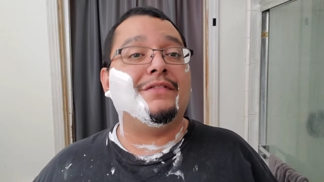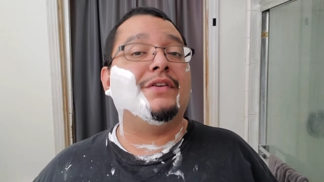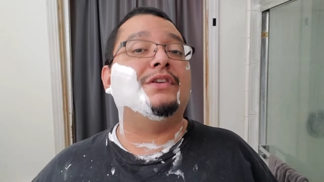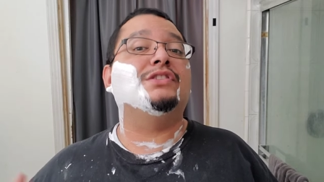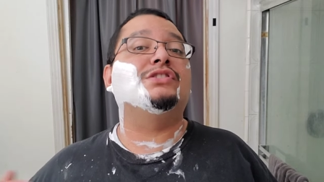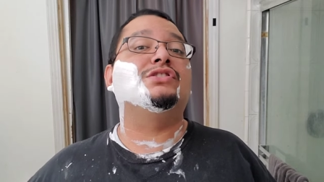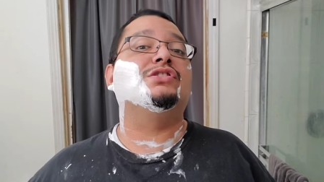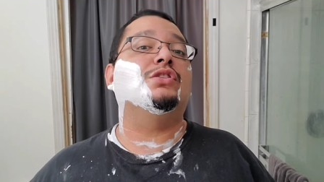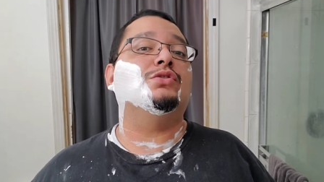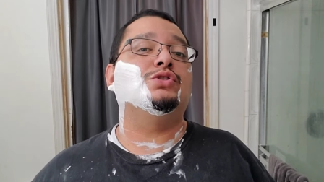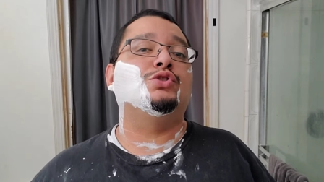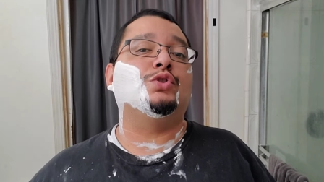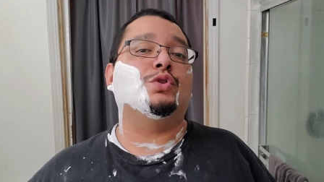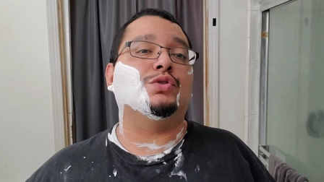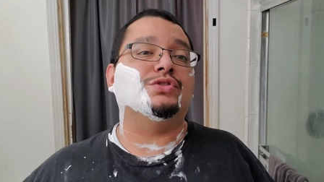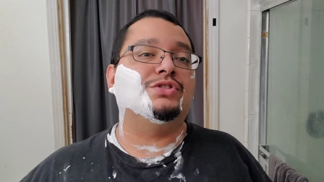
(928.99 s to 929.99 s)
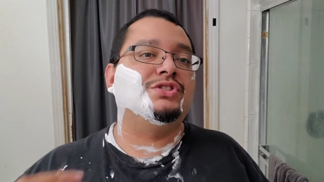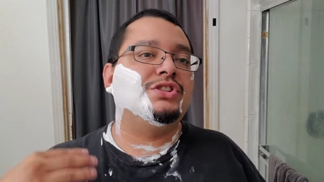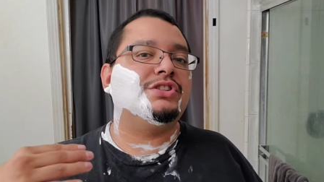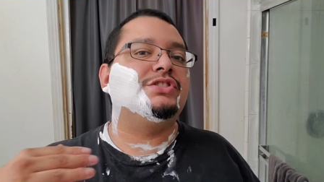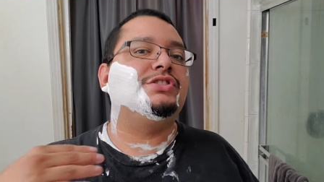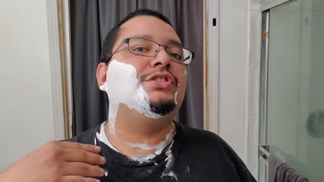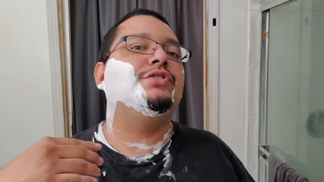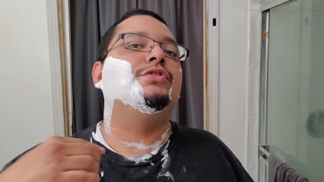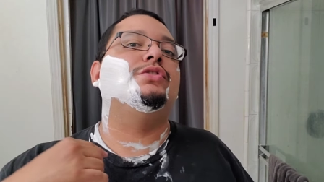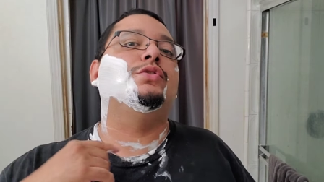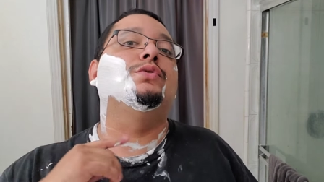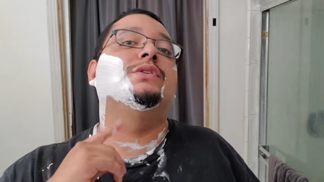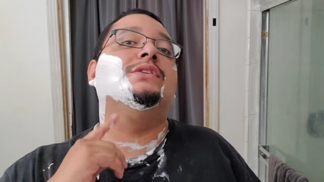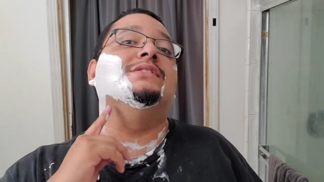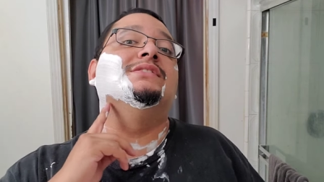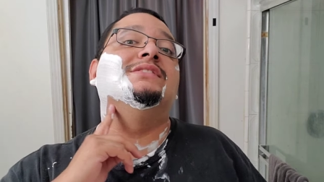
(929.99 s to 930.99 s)
very slow strokes just so you
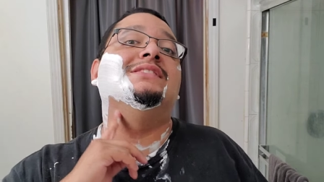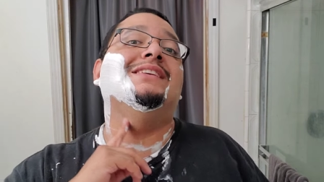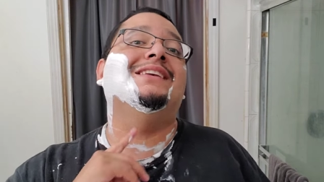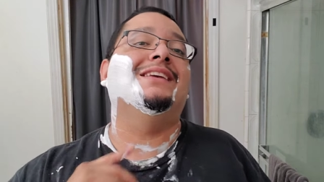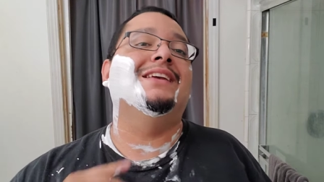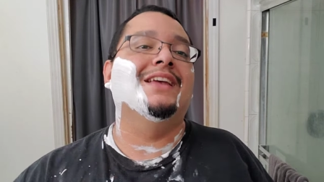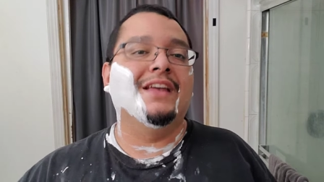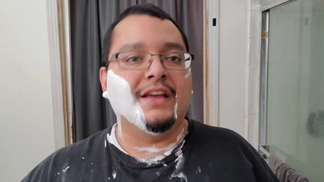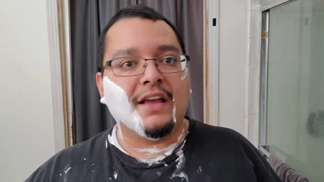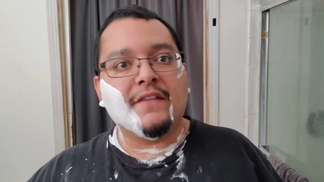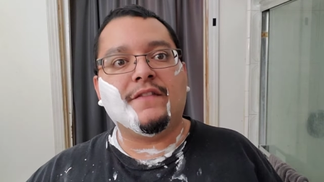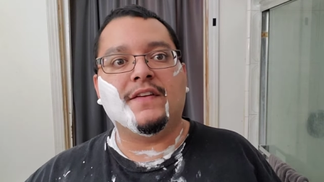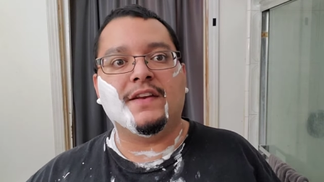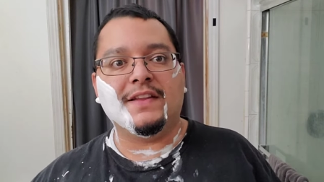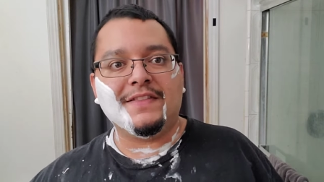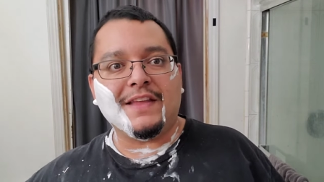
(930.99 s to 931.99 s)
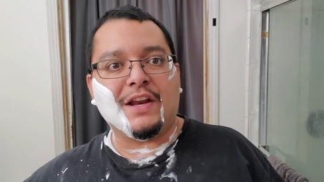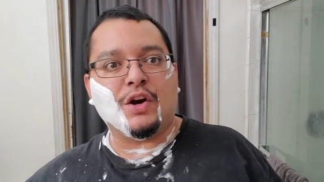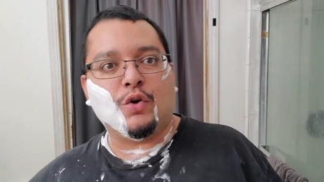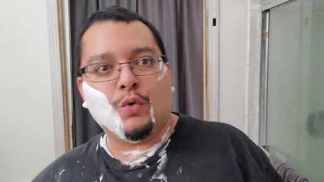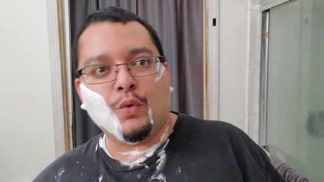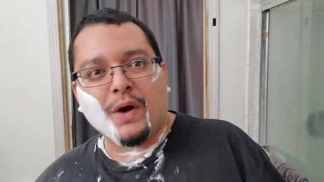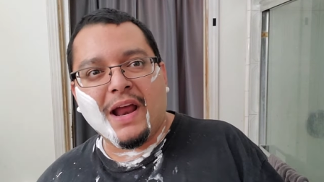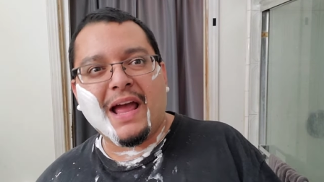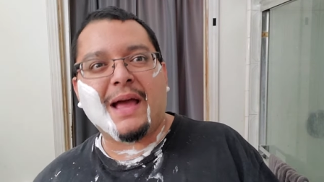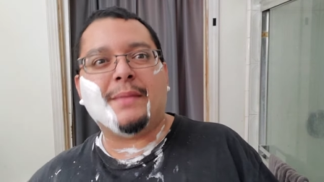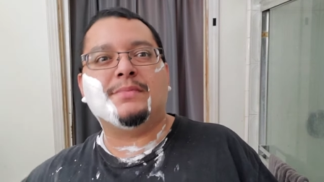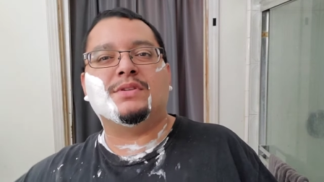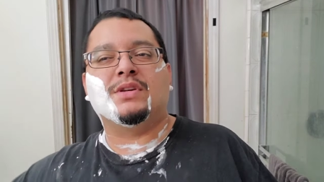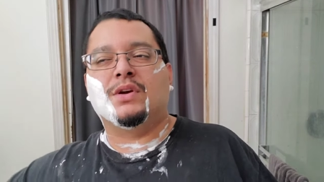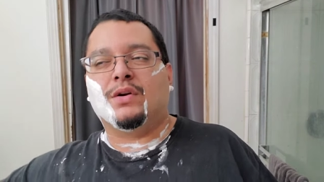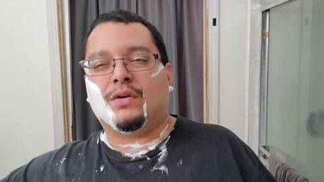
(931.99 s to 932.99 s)
can see if anything
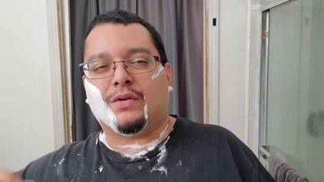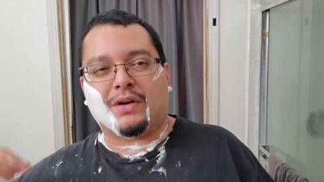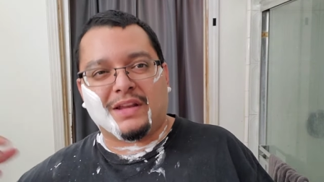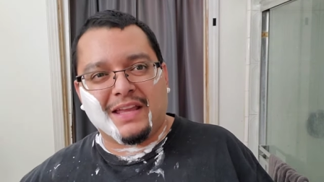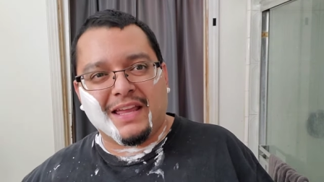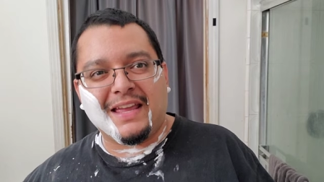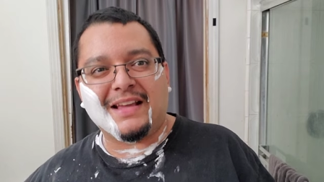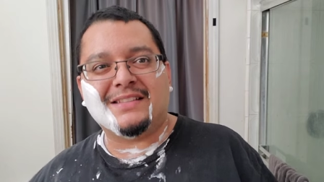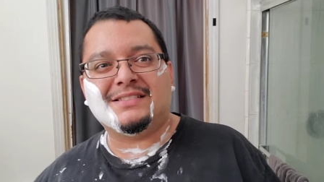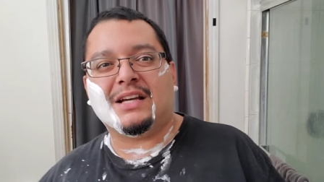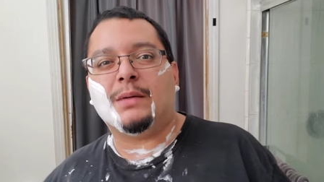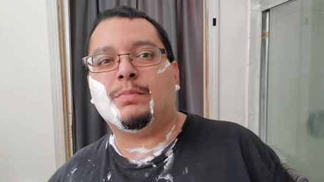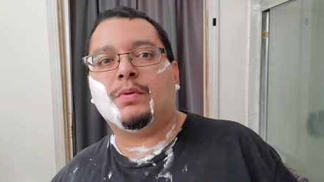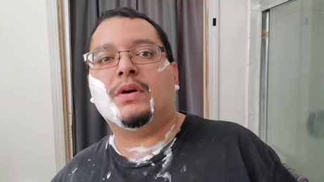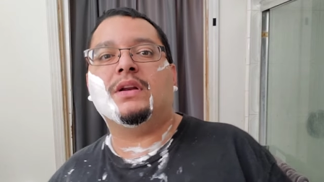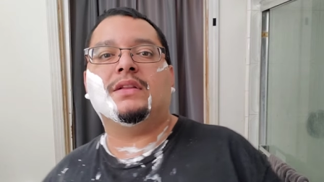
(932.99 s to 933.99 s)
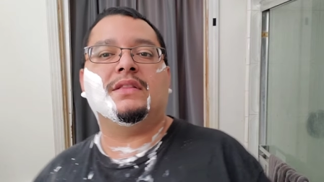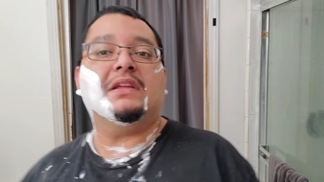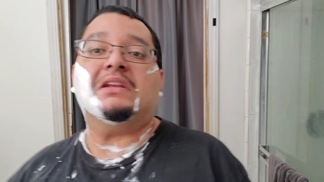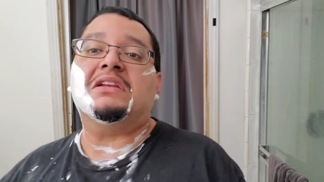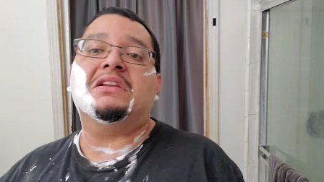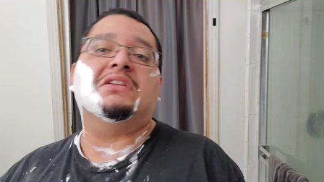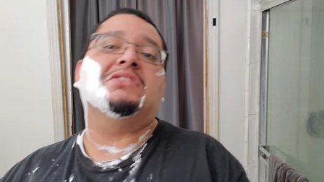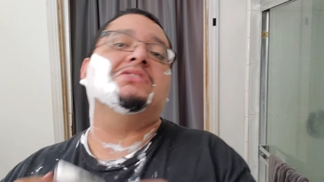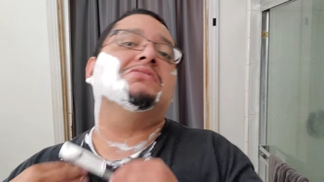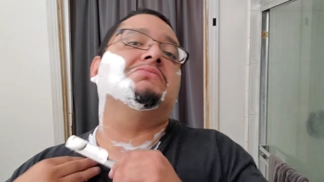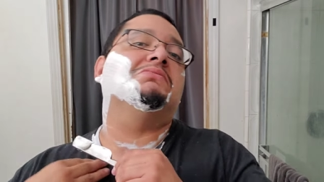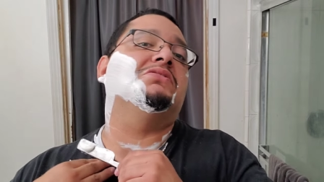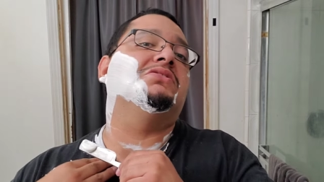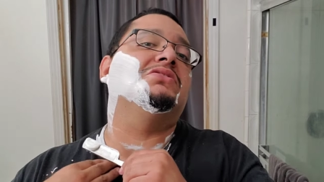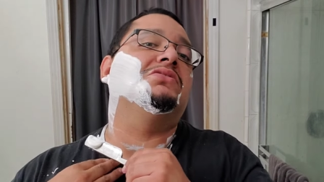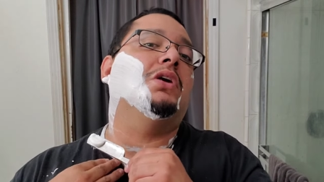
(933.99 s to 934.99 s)
grabs or kicks up or anything, and it's just,
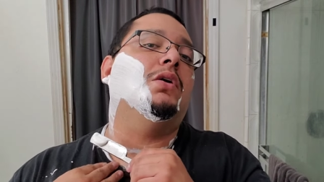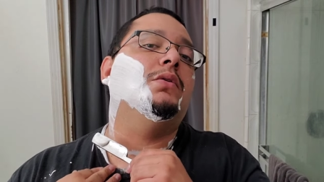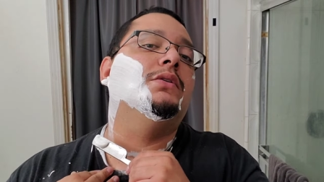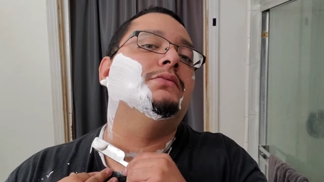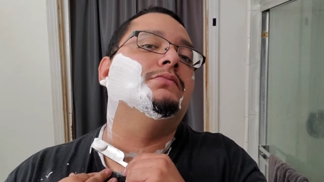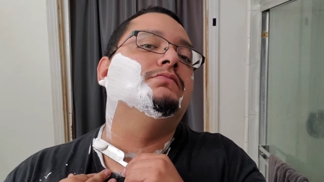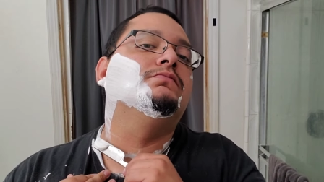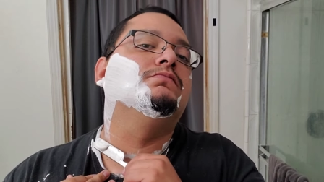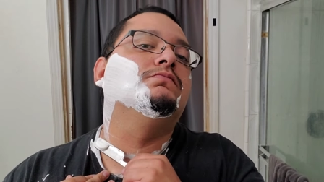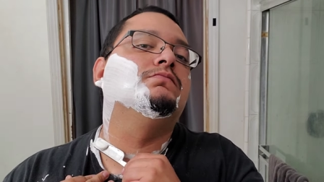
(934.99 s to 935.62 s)
it's just going.